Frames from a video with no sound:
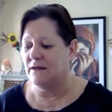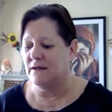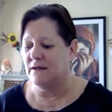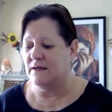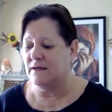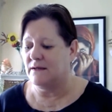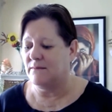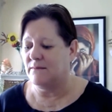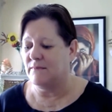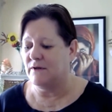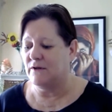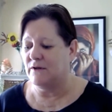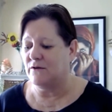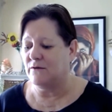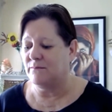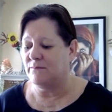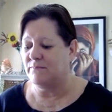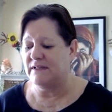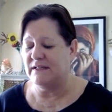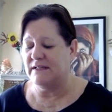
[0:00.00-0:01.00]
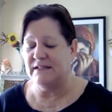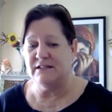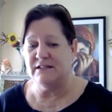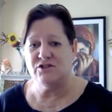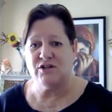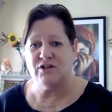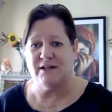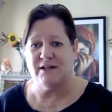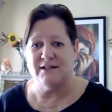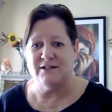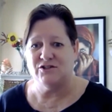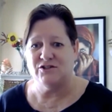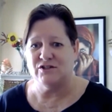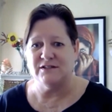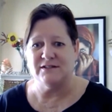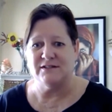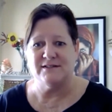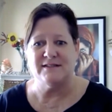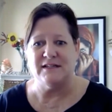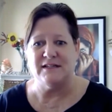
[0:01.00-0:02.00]
um, a complete change
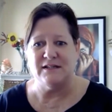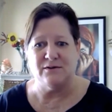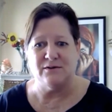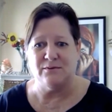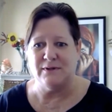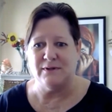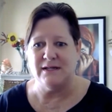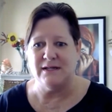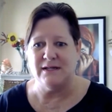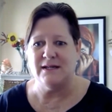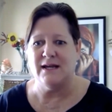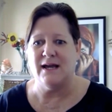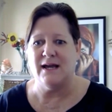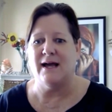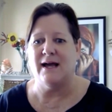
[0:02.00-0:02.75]
in scenery